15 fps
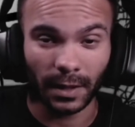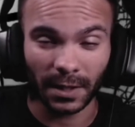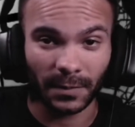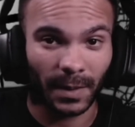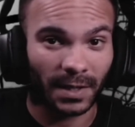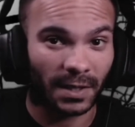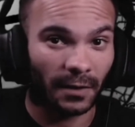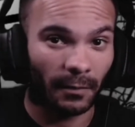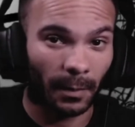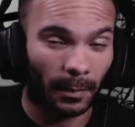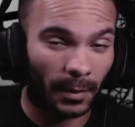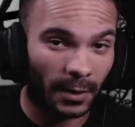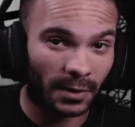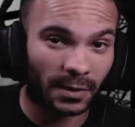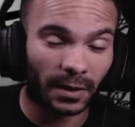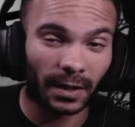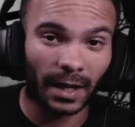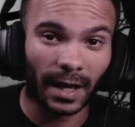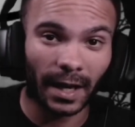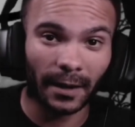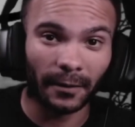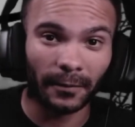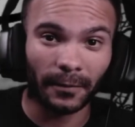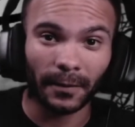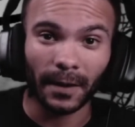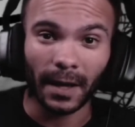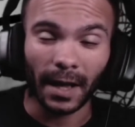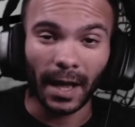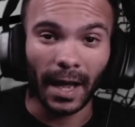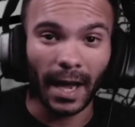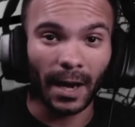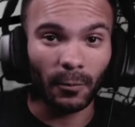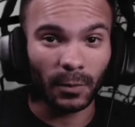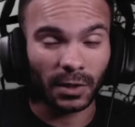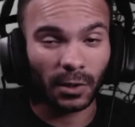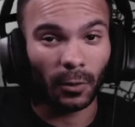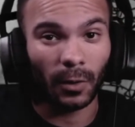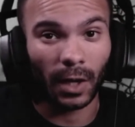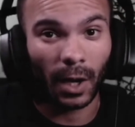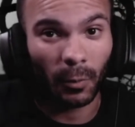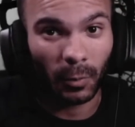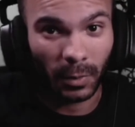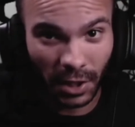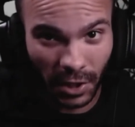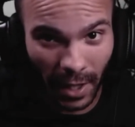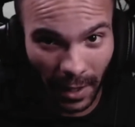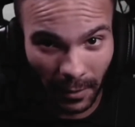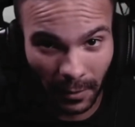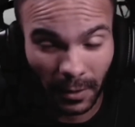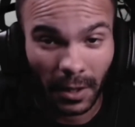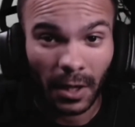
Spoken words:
especially in my personal life and what's going on with the channel.